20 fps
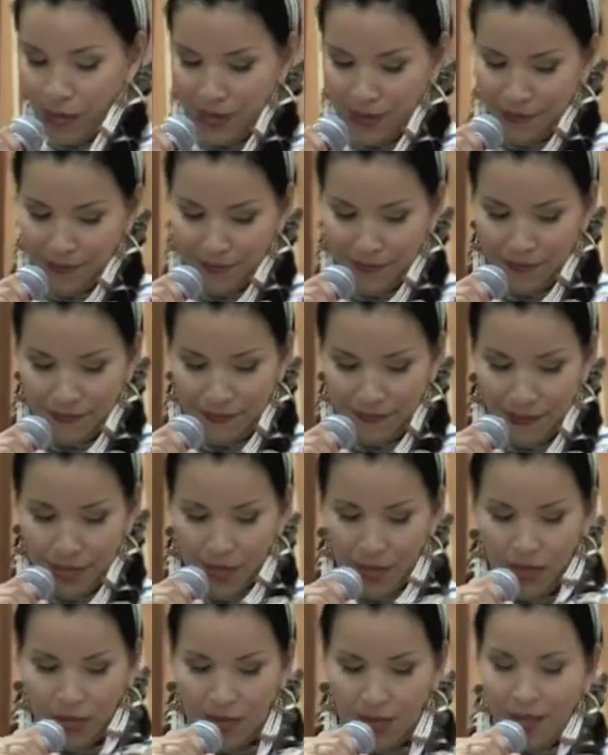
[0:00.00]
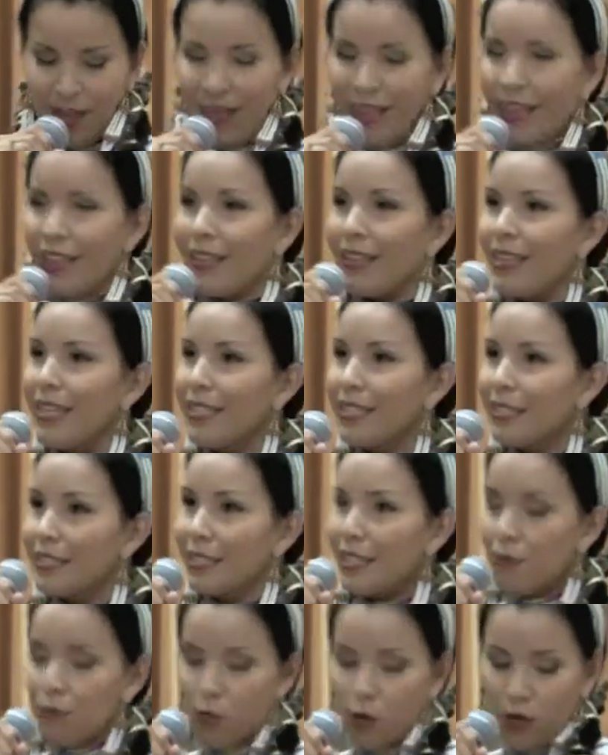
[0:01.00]
one, let's
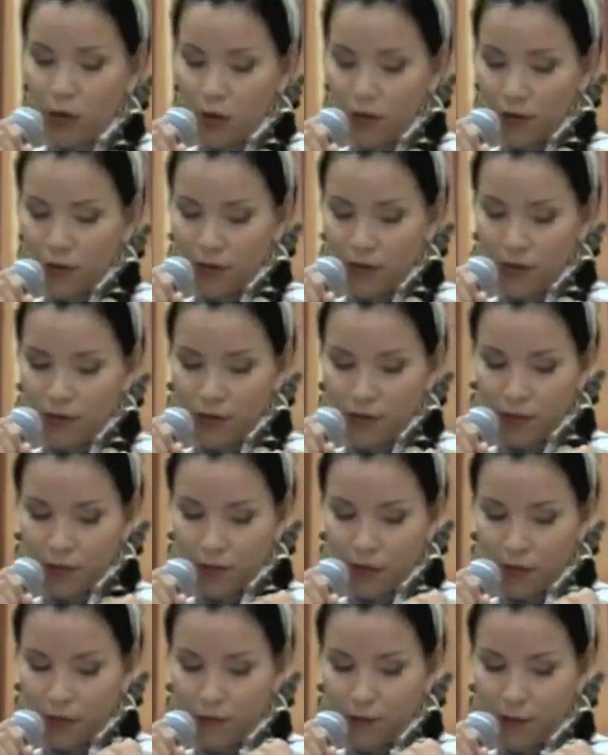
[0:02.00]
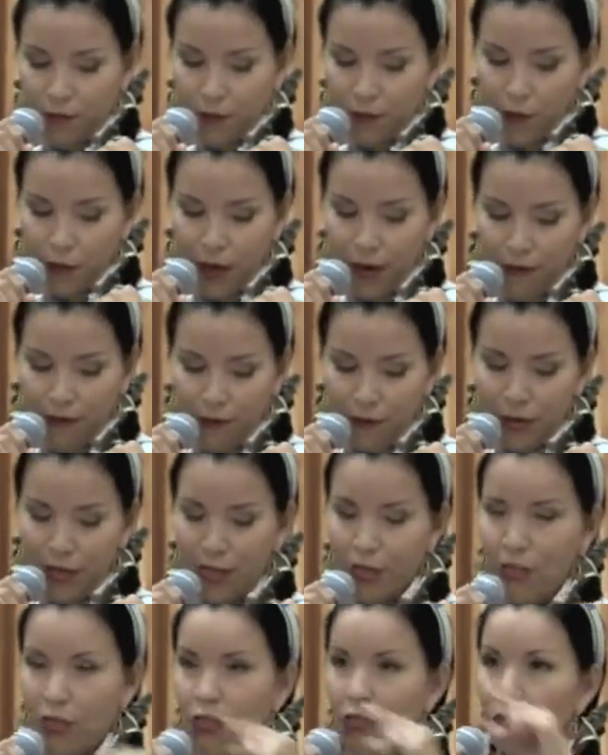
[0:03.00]
see, well, for
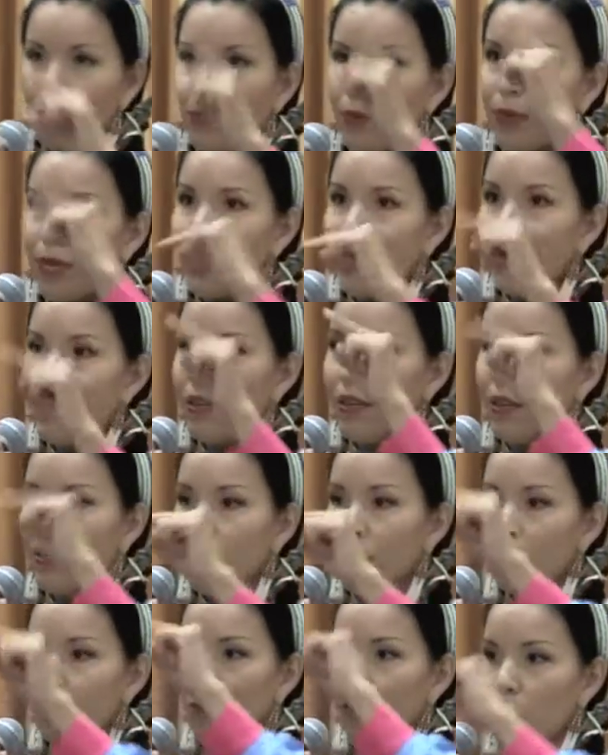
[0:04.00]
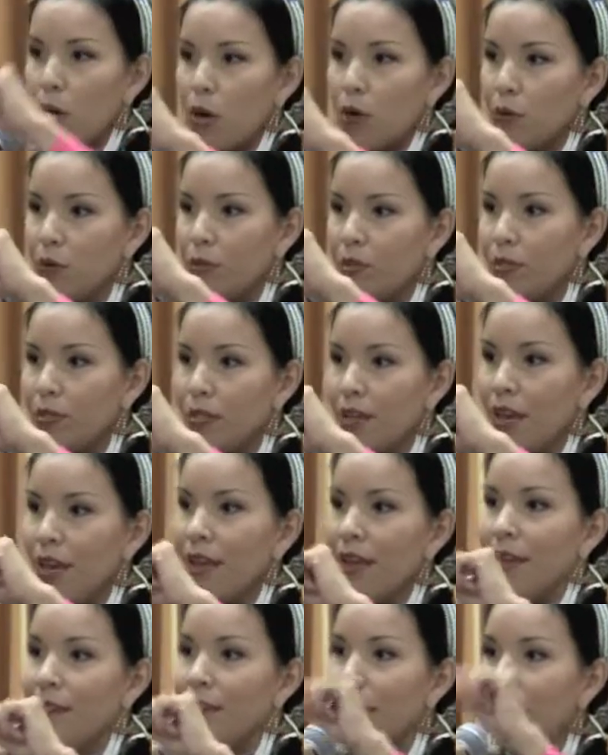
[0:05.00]
every 3 rows,
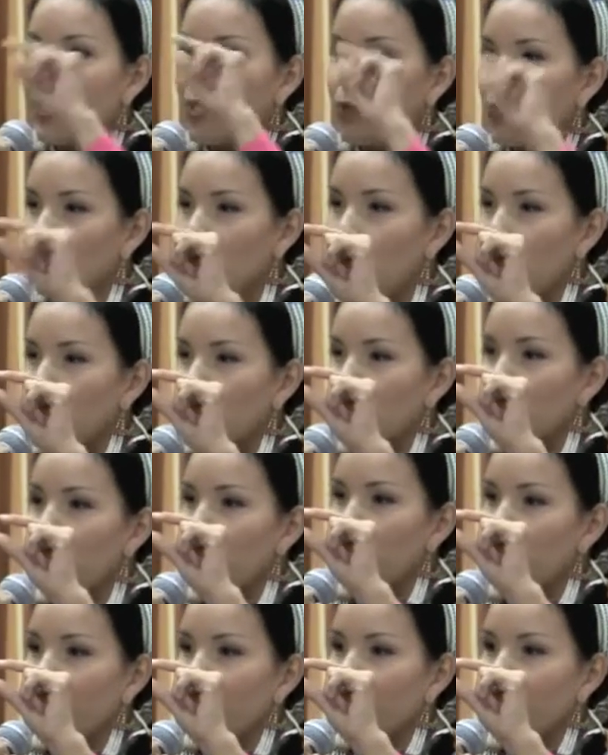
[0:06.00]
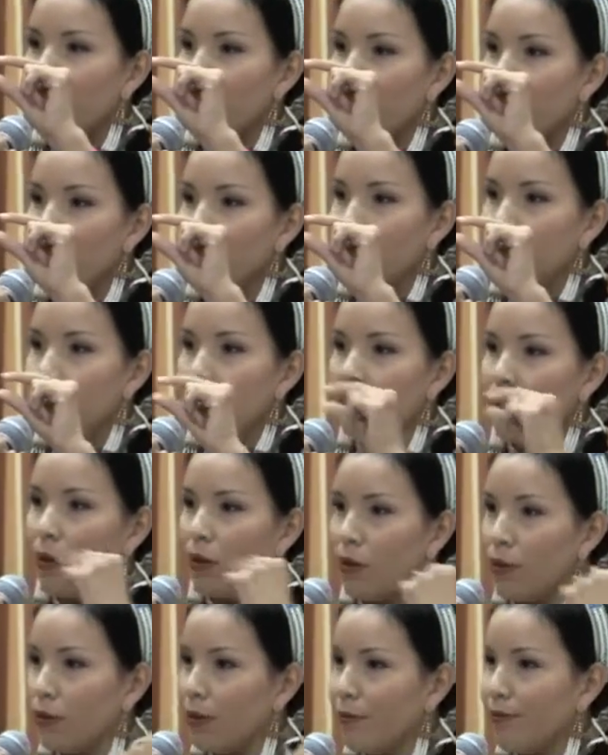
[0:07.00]
that's 1 quill.
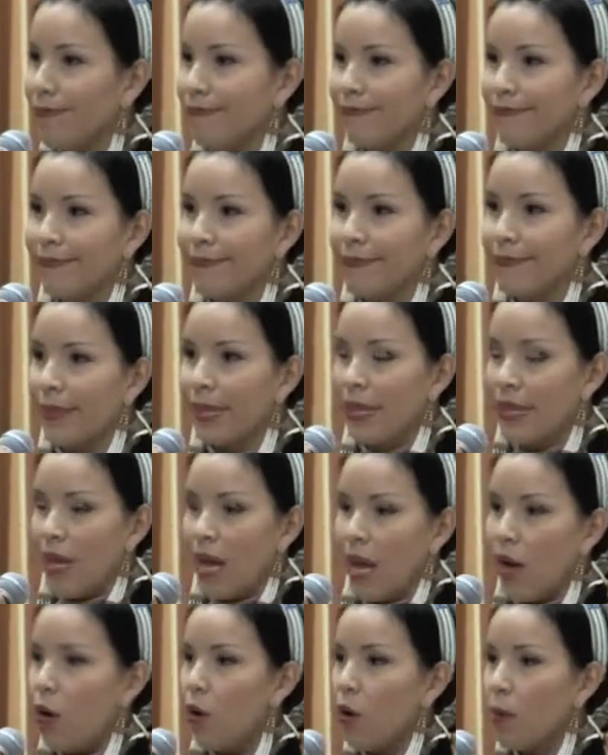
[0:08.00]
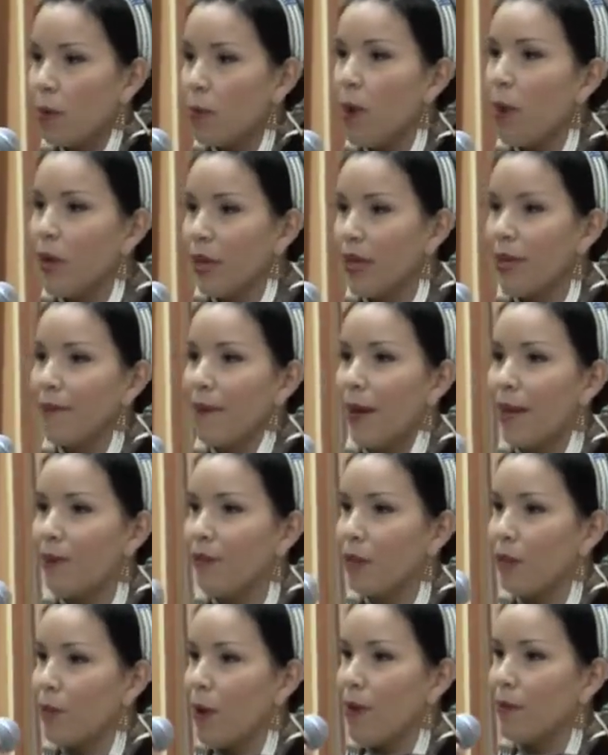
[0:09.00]
So a whole
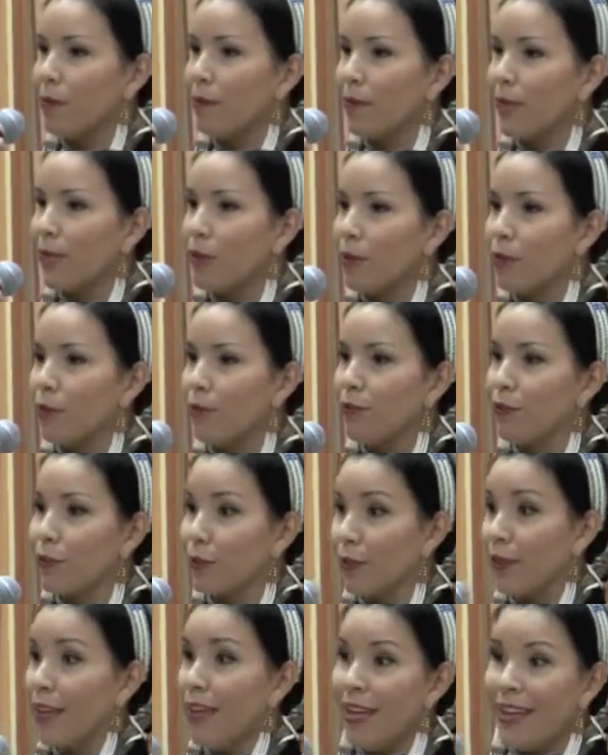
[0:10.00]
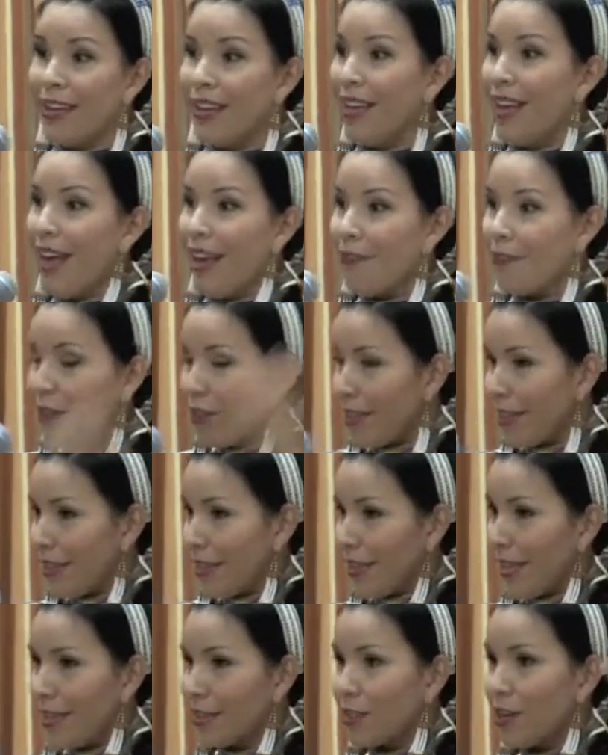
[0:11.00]
porcupine would probably go for
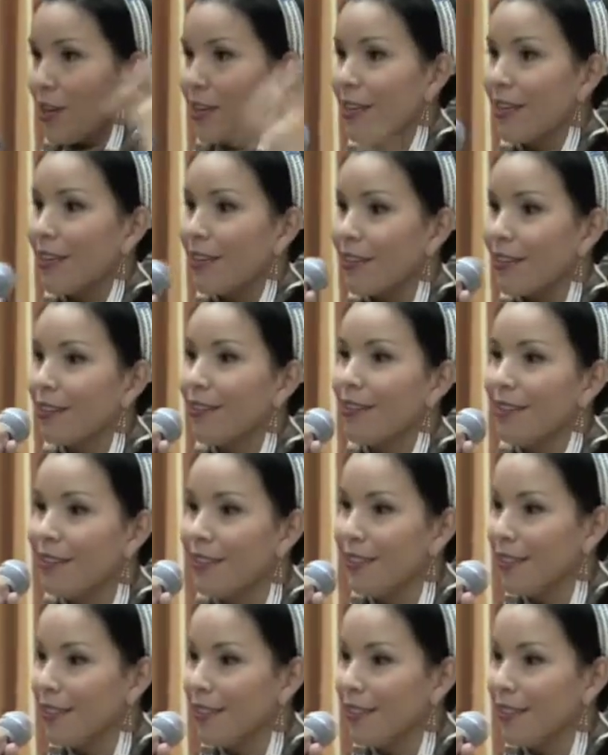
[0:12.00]
everything that's on here,